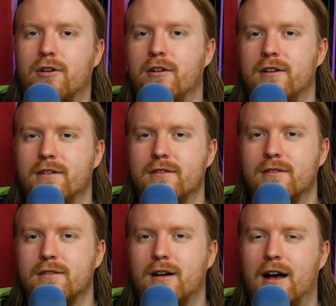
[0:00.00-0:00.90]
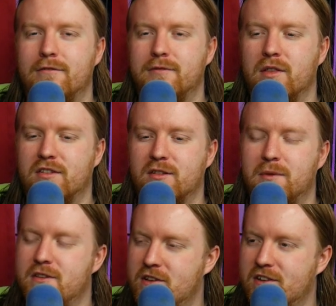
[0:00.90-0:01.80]
heard it. I've this has
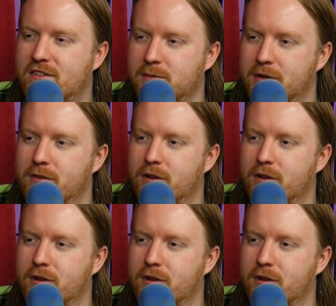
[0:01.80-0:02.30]
been teased to me